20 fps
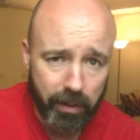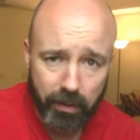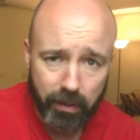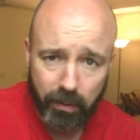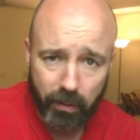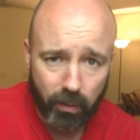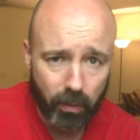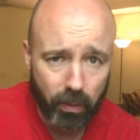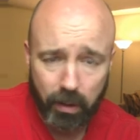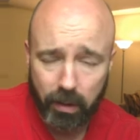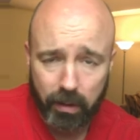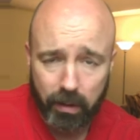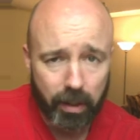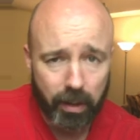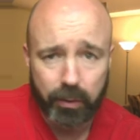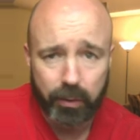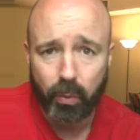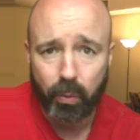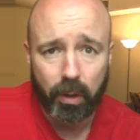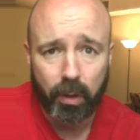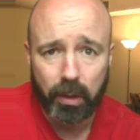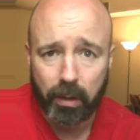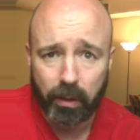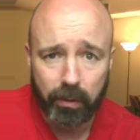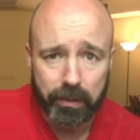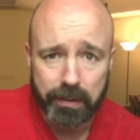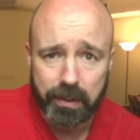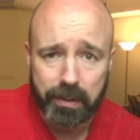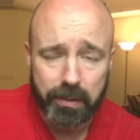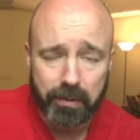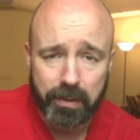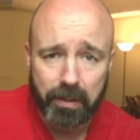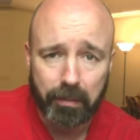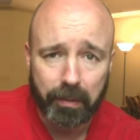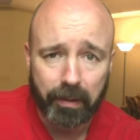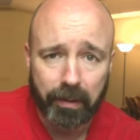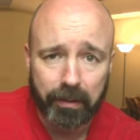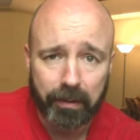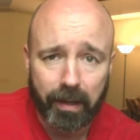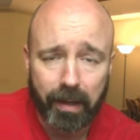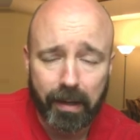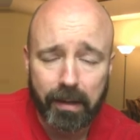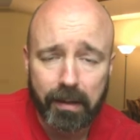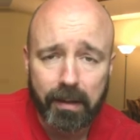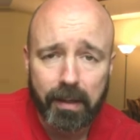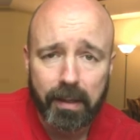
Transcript: or a door closes or something like that.